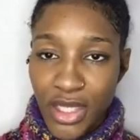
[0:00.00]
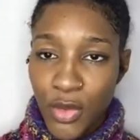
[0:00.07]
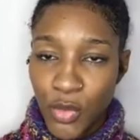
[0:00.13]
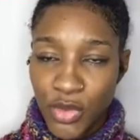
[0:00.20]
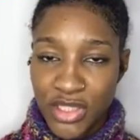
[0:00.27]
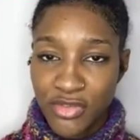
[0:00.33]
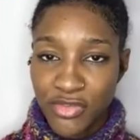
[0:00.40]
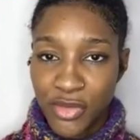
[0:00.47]
it
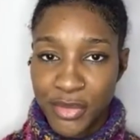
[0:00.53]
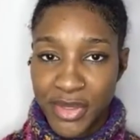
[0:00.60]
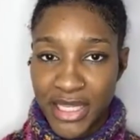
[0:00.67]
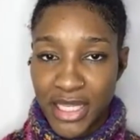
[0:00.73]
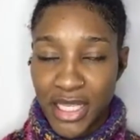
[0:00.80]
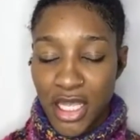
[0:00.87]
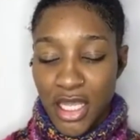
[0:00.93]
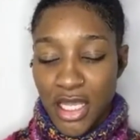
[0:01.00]
wasn't for
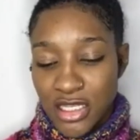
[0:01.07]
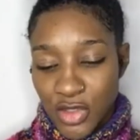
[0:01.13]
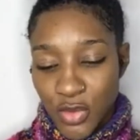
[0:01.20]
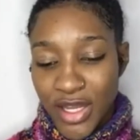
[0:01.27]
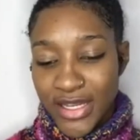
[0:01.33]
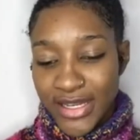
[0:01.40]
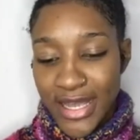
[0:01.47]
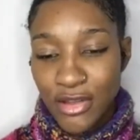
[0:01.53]
me. So
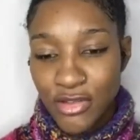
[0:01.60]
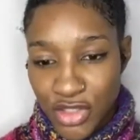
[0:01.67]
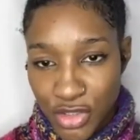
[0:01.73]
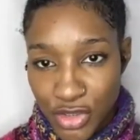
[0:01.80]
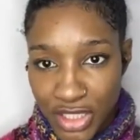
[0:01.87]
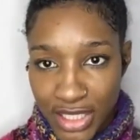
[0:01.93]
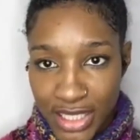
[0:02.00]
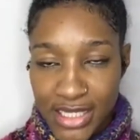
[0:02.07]
what I now
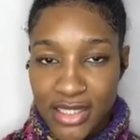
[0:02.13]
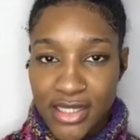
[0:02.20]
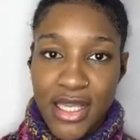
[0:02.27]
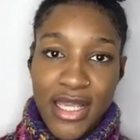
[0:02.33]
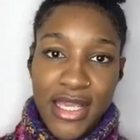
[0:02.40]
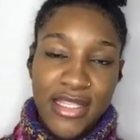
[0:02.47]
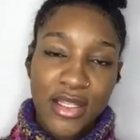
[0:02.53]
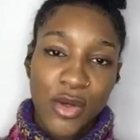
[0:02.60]
do, guys,
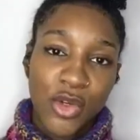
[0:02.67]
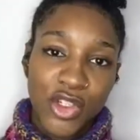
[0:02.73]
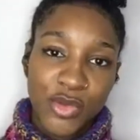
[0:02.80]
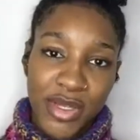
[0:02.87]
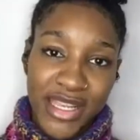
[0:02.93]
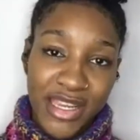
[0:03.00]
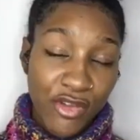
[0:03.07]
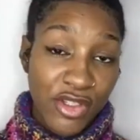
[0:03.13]
is I wash
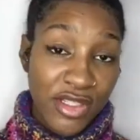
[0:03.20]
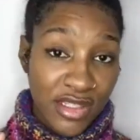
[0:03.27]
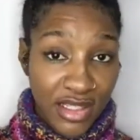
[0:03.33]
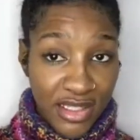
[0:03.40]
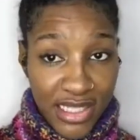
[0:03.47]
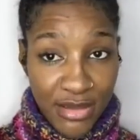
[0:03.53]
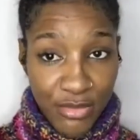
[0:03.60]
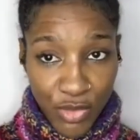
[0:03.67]
my hair on
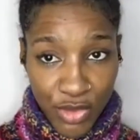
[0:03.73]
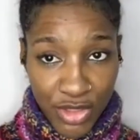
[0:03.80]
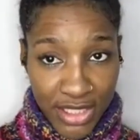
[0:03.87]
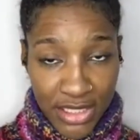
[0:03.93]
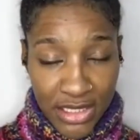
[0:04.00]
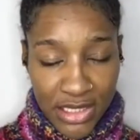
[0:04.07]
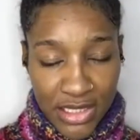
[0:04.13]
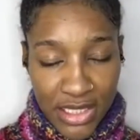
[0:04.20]
Sunday
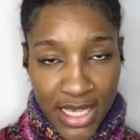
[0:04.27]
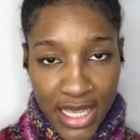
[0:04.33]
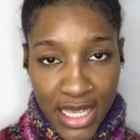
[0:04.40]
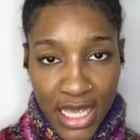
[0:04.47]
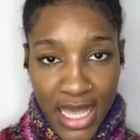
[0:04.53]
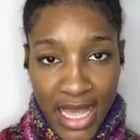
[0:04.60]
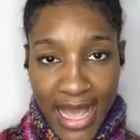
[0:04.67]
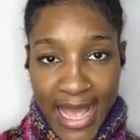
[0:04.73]
mornings
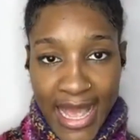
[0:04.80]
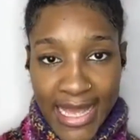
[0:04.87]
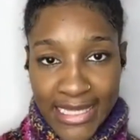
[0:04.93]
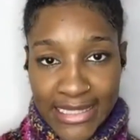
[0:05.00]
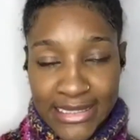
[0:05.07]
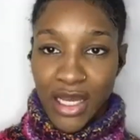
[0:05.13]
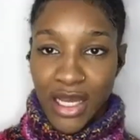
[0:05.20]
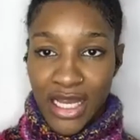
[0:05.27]

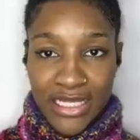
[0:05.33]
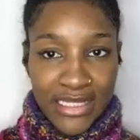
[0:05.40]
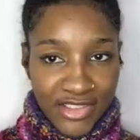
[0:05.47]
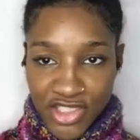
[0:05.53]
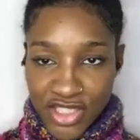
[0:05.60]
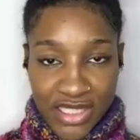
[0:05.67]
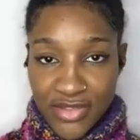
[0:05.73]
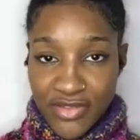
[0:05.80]
and I
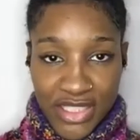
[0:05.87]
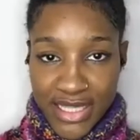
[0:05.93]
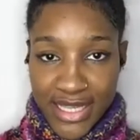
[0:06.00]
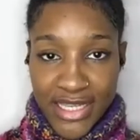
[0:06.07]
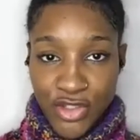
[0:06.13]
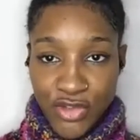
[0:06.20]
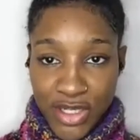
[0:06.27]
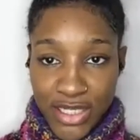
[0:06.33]
just leave it to
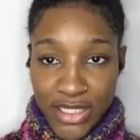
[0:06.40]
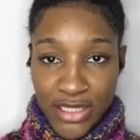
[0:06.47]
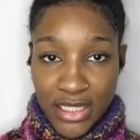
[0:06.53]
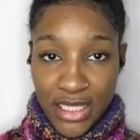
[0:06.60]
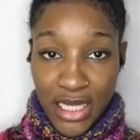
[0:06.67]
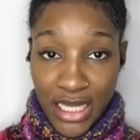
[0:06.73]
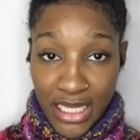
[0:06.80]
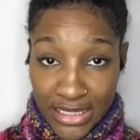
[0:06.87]
air dry.
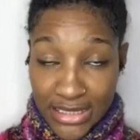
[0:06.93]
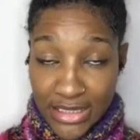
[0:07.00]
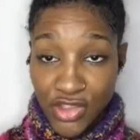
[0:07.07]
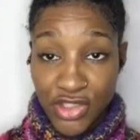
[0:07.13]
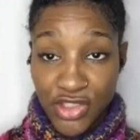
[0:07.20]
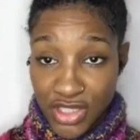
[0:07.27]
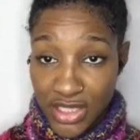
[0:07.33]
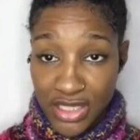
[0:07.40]
I
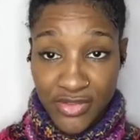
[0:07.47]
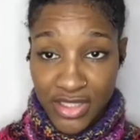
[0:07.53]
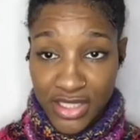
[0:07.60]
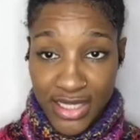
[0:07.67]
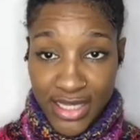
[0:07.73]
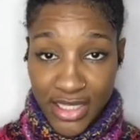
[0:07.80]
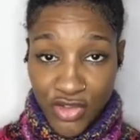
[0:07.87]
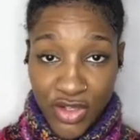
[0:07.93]
literally just leave it
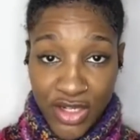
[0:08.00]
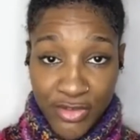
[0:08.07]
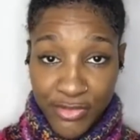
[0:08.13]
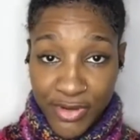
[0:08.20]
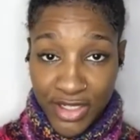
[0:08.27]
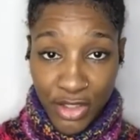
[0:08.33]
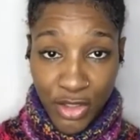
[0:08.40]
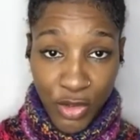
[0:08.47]
to air dry
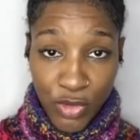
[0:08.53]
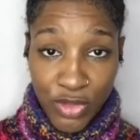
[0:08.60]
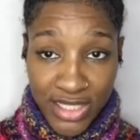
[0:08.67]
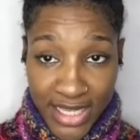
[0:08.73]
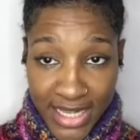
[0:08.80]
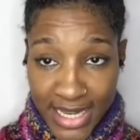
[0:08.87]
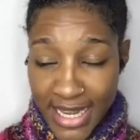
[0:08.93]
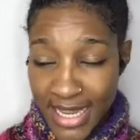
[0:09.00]
throughout the whole
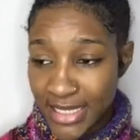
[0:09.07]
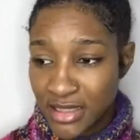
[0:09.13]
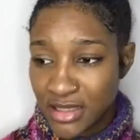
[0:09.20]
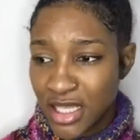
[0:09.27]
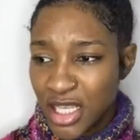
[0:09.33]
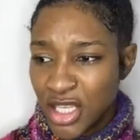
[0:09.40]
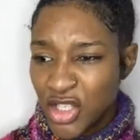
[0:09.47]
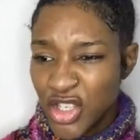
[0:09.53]
day, and
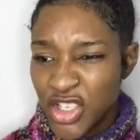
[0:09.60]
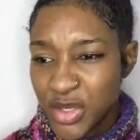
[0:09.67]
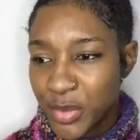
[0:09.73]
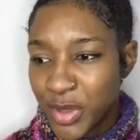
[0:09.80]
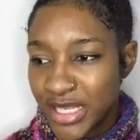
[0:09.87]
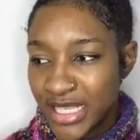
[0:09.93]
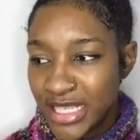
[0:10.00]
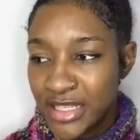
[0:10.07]
usually
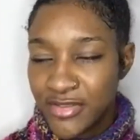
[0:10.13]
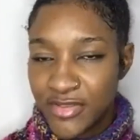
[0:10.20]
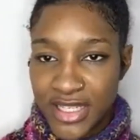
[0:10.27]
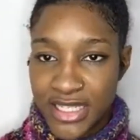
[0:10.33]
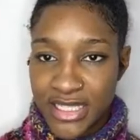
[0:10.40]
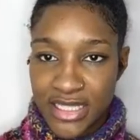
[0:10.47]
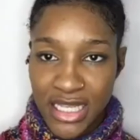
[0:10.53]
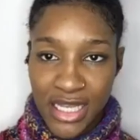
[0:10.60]
by the
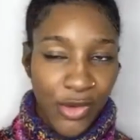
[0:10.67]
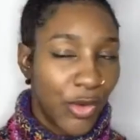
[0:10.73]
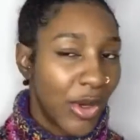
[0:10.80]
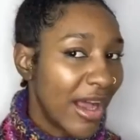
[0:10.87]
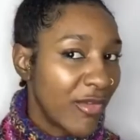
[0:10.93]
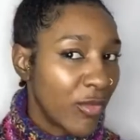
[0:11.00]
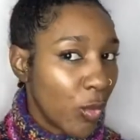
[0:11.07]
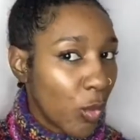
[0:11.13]
evenings I'll
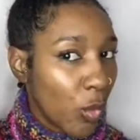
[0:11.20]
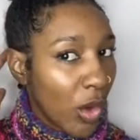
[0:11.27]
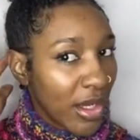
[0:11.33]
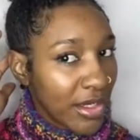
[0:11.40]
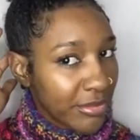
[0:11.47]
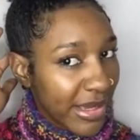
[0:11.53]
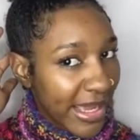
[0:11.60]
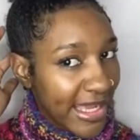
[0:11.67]
have
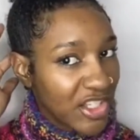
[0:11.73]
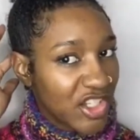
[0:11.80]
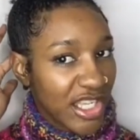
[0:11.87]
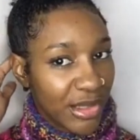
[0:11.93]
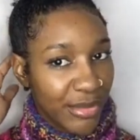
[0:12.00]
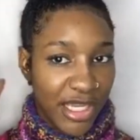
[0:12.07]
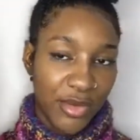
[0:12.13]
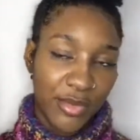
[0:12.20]
one patch at
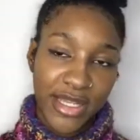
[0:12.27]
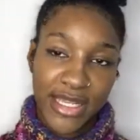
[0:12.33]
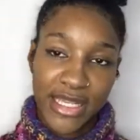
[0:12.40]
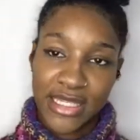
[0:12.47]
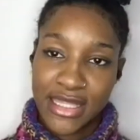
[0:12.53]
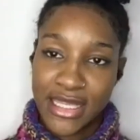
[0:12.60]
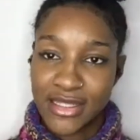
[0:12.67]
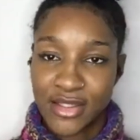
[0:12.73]
the back of my
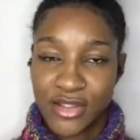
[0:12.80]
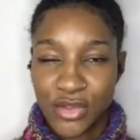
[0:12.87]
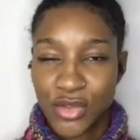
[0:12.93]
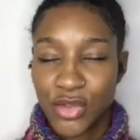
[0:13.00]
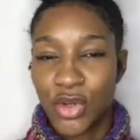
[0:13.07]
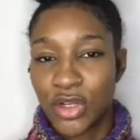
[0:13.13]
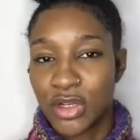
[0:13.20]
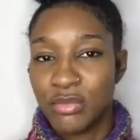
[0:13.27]
head that's
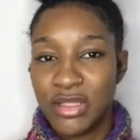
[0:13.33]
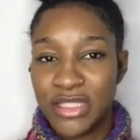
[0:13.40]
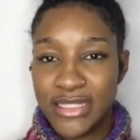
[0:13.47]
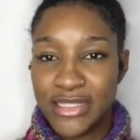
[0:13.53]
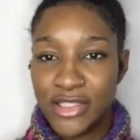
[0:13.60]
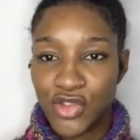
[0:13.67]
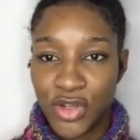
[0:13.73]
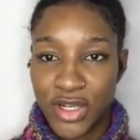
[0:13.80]
not
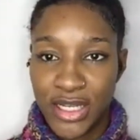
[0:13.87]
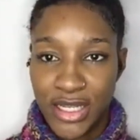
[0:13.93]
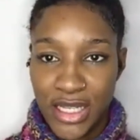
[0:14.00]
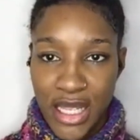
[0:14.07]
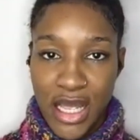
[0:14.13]
completely dry.